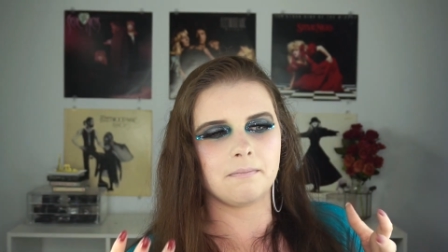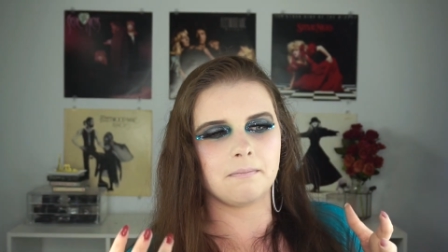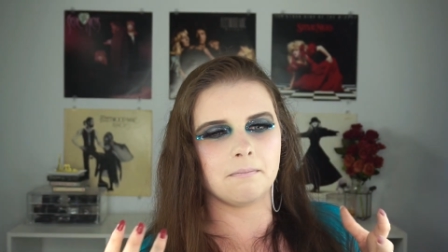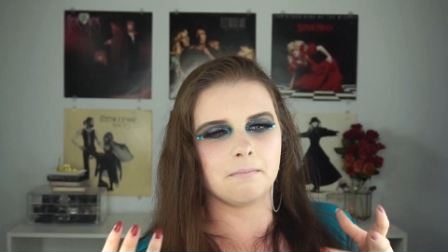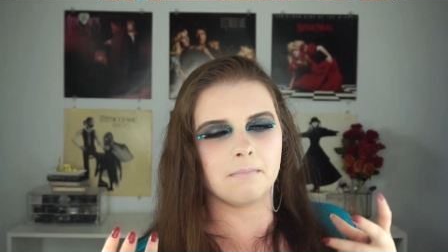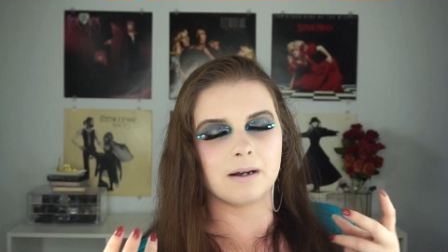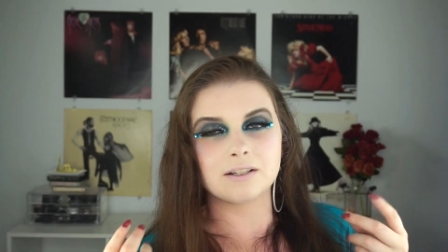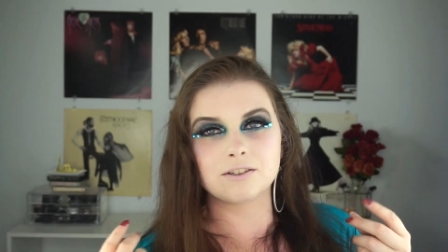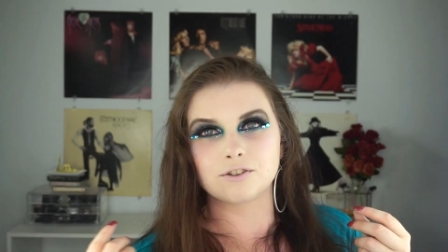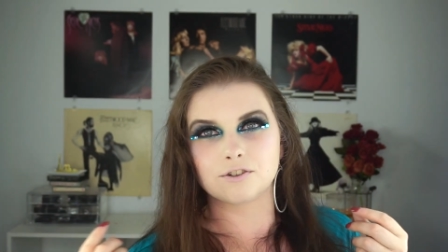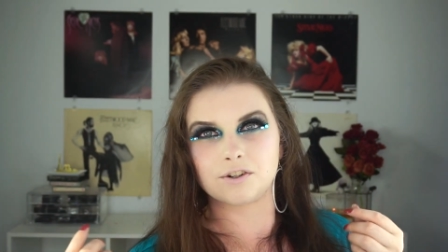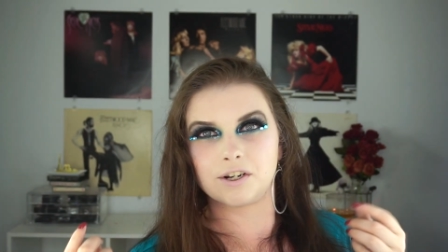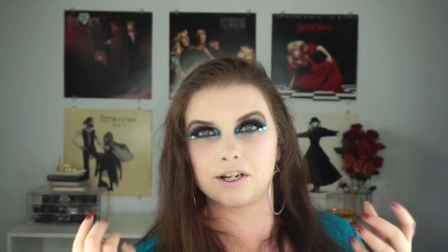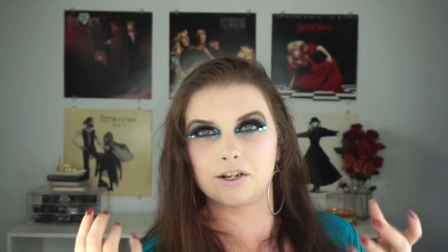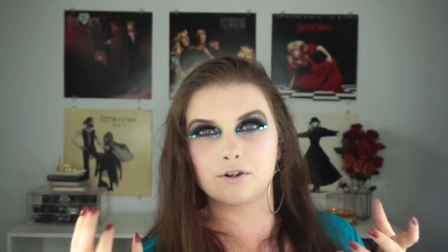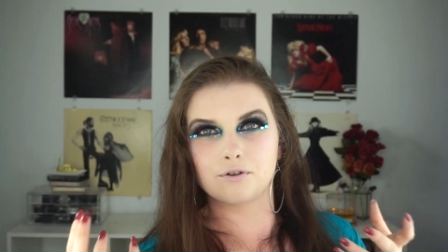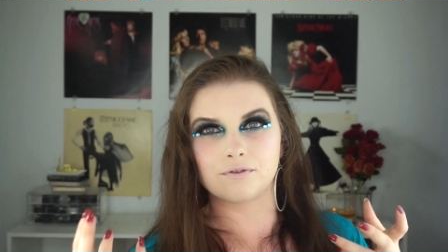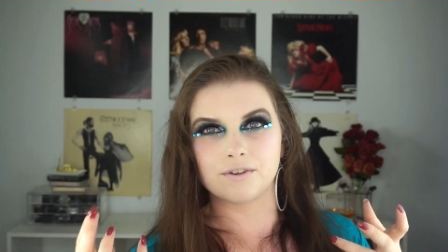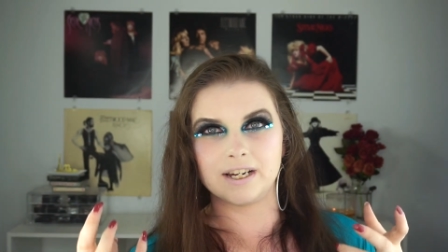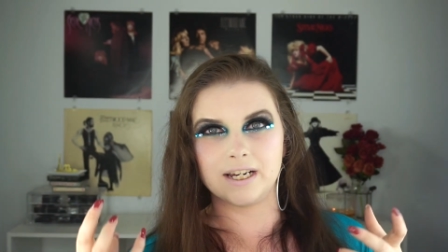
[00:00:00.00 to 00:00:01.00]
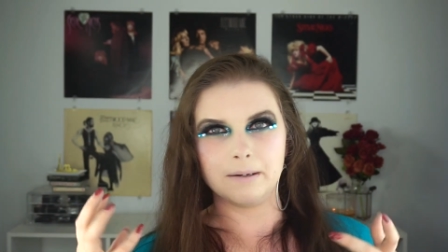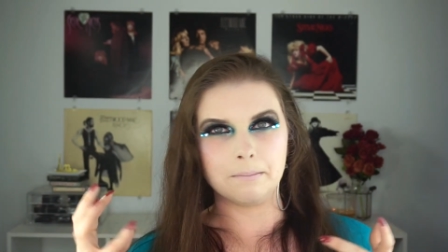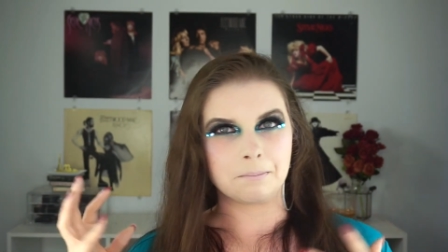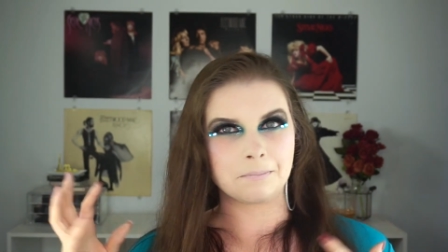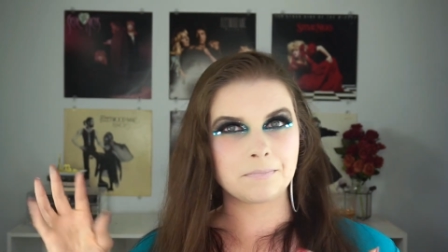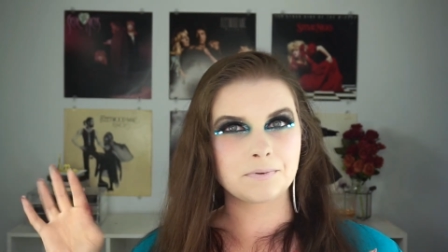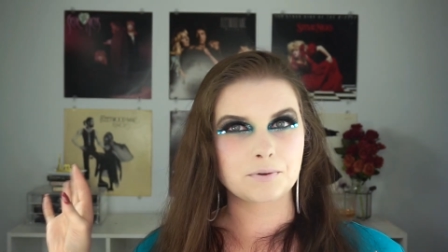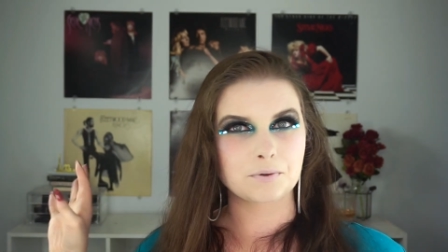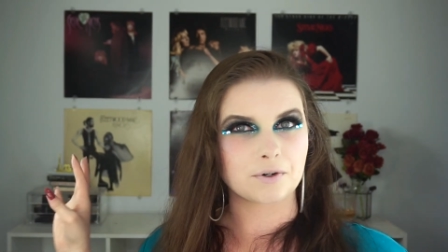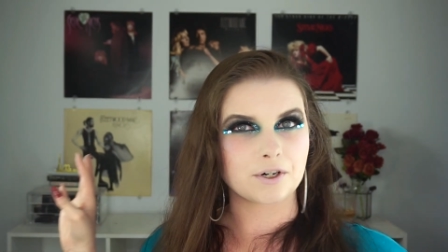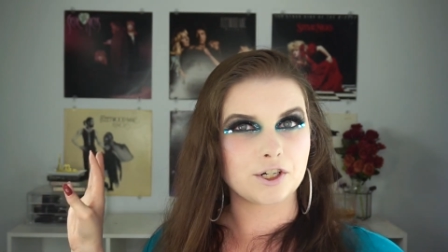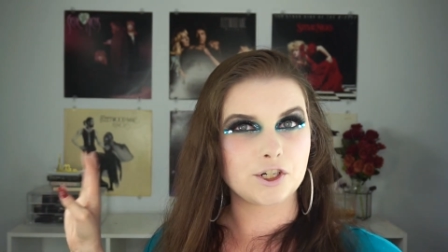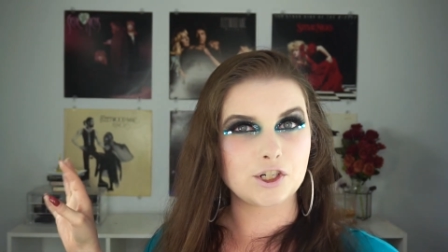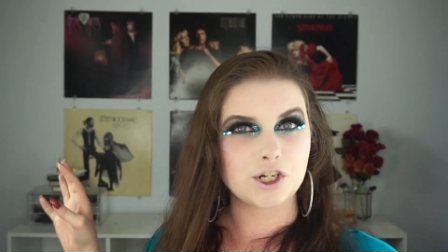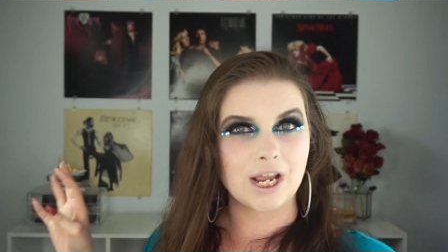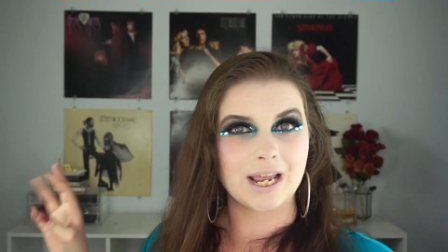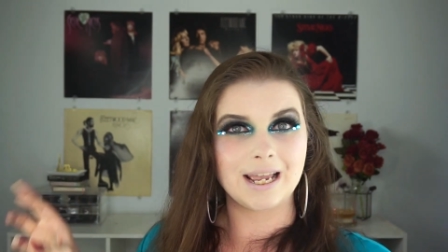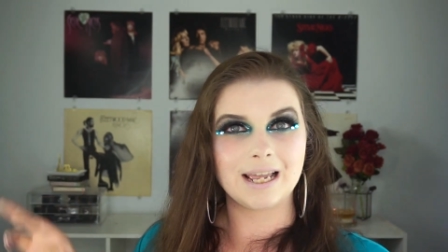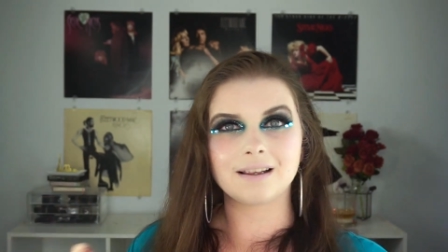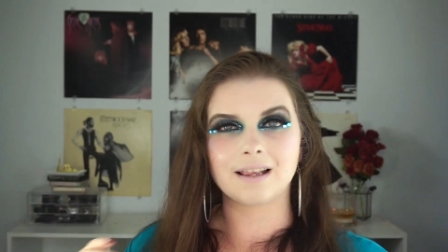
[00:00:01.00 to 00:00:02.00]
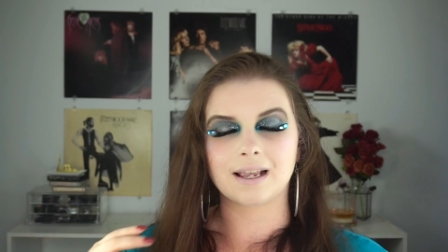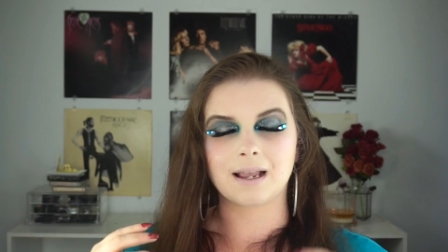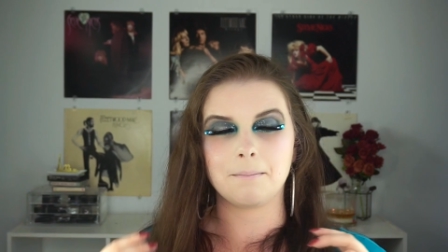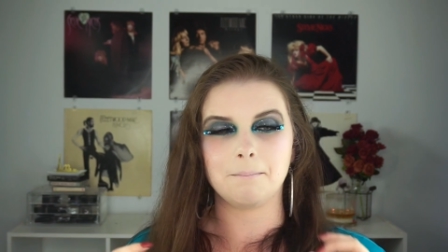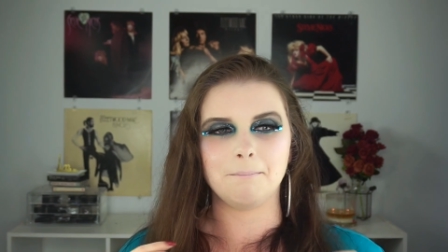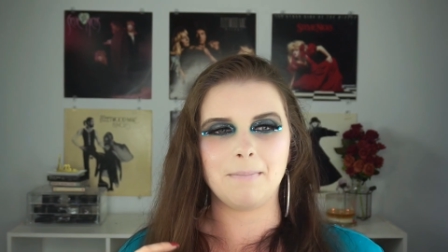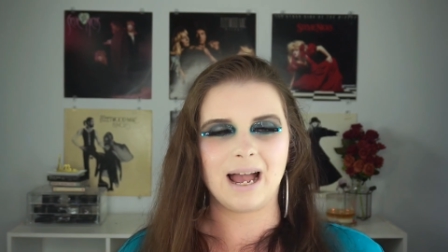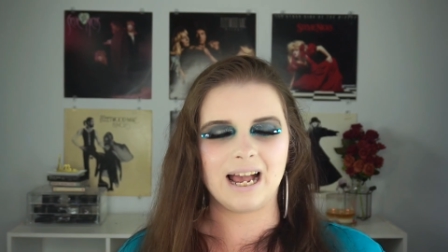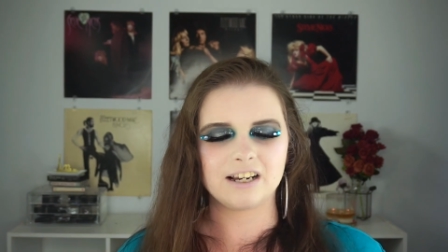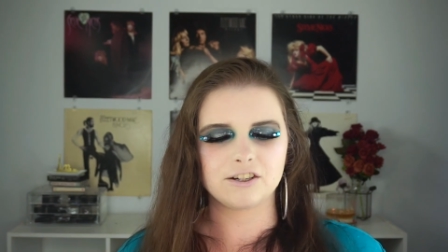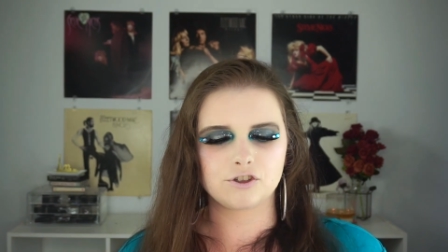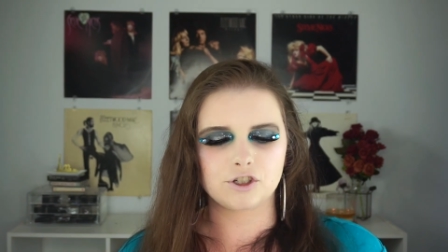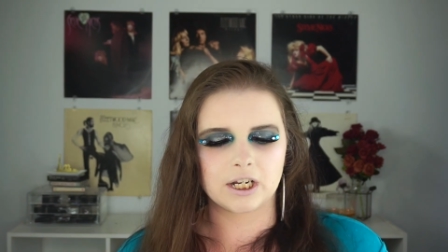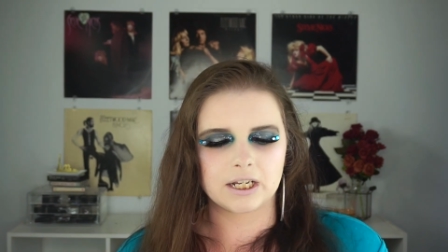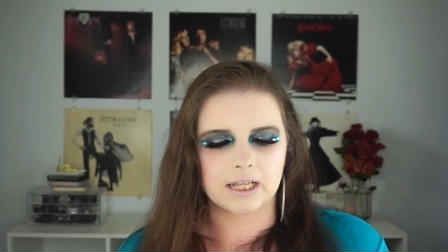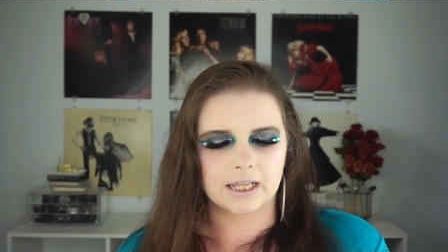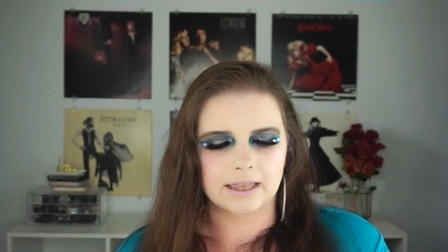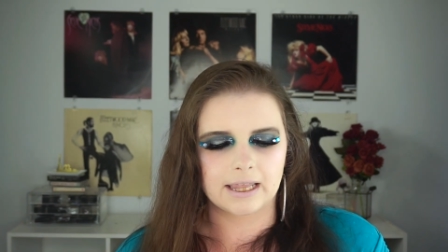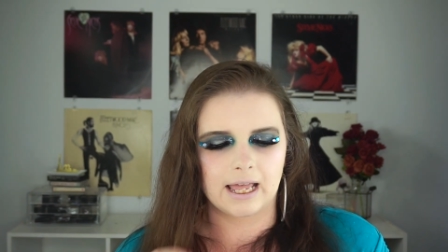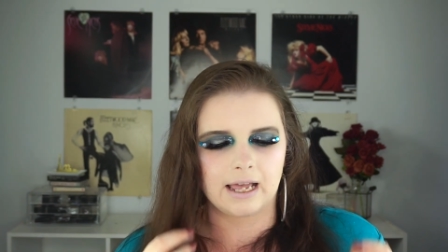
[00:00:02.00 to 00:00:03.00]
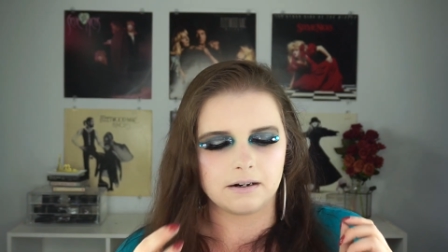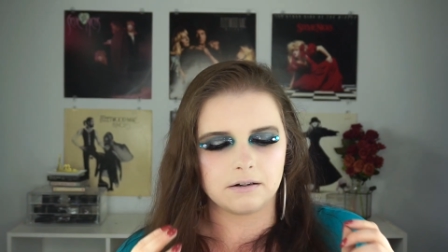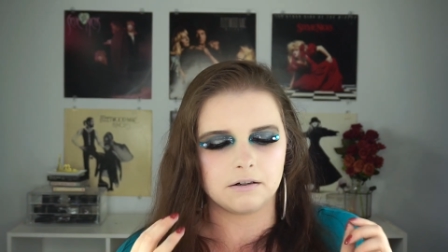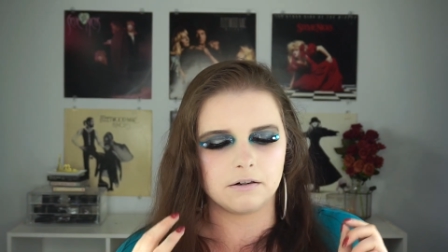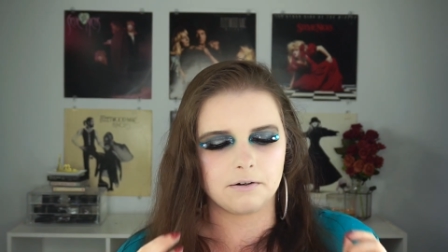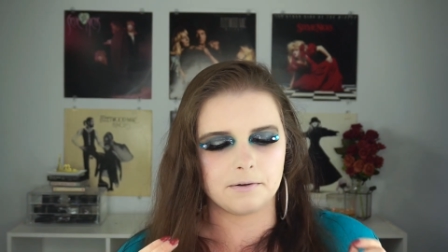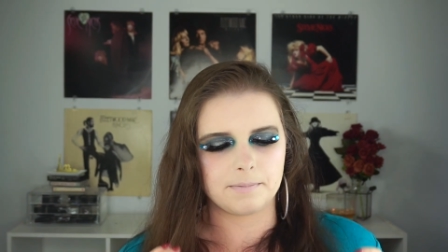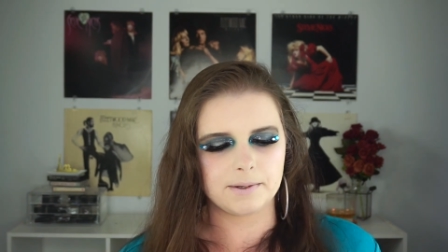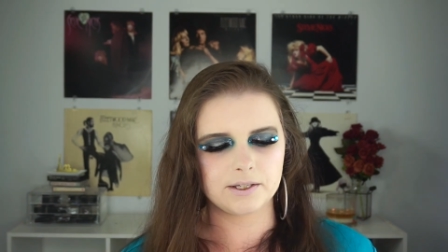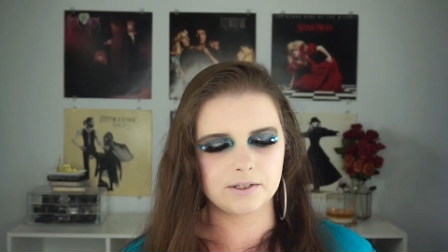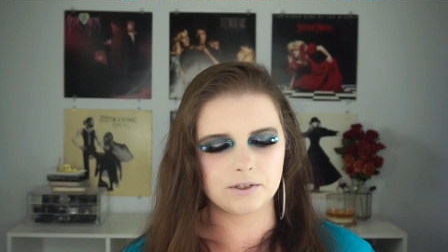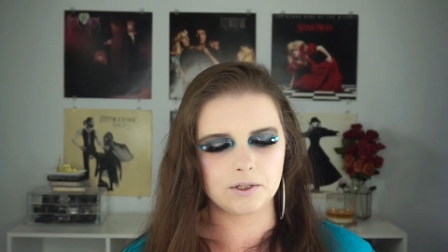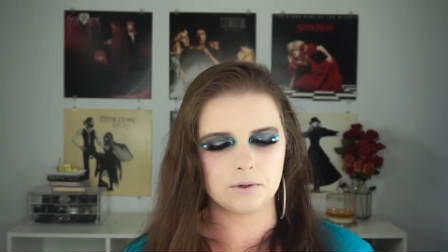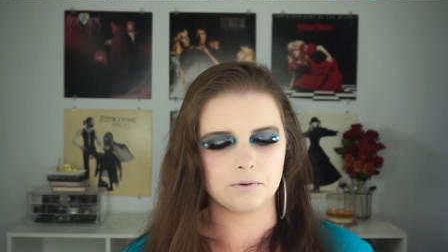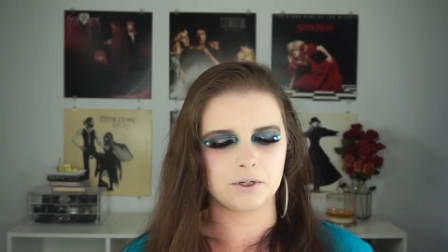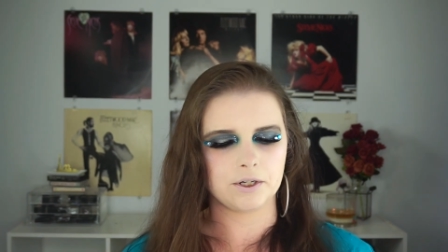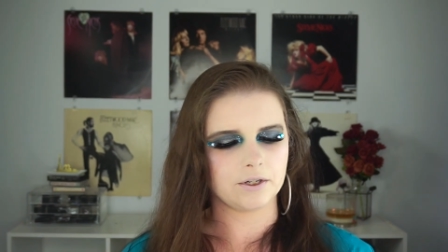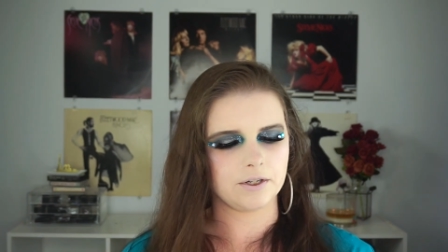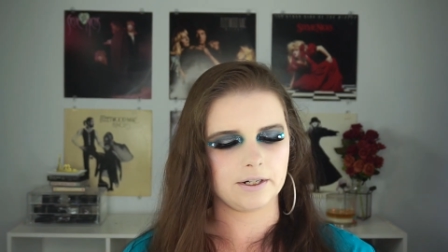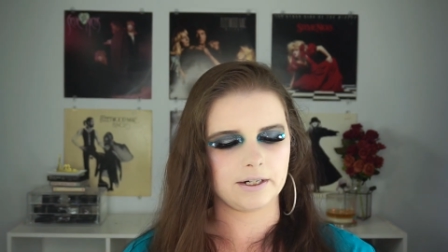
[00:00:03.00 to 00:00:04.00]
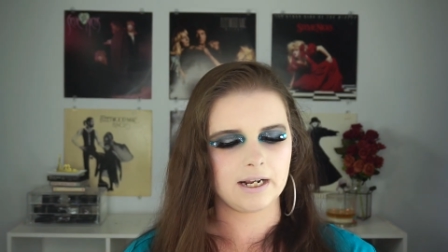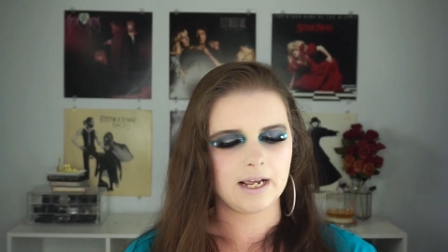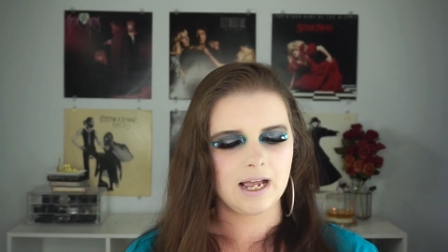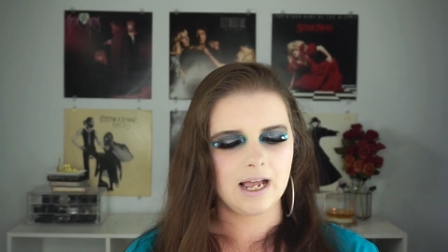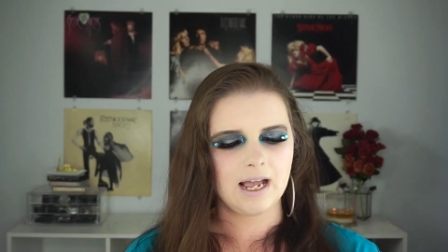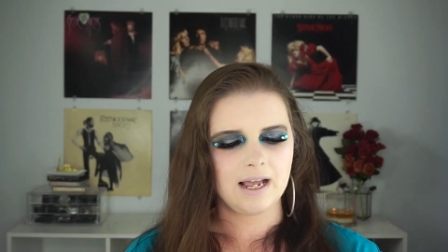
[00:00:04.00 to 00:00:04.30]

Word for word: mustardy cream sort of shade, like a matte shade like that. Oh, it'd be so good.